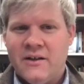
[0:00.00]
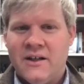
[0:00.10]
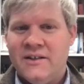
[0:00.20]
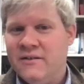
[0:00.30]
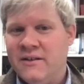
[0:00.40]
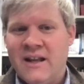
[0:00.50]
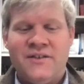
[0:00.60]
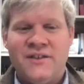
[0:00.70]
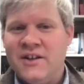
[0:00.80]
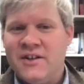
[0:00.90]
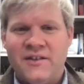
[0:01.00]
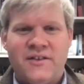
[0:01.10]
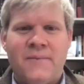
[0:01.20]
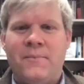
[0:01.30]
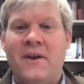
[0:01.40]
and it's not just
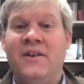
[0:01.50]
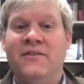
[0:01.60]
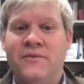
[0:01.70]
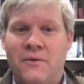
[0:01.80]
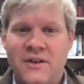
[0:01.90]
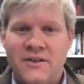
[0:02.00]
a, a distorted